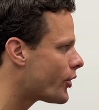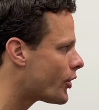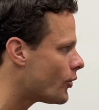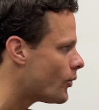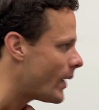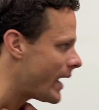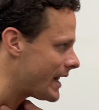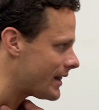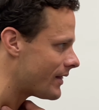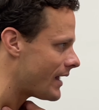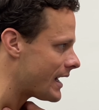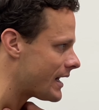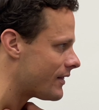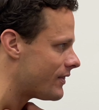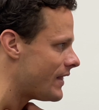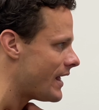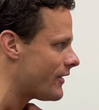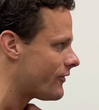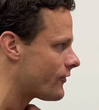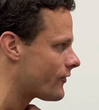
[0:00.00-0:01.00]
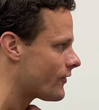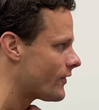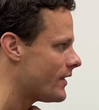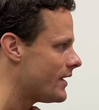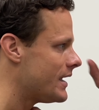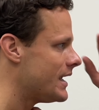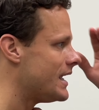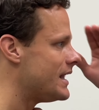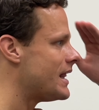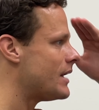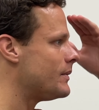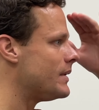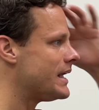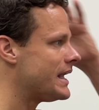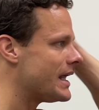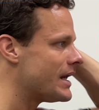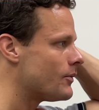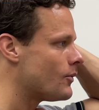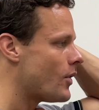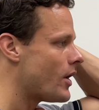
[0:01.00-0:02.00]
a weight like this and then we
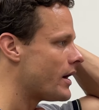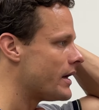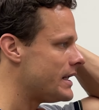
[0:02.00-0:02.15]
get one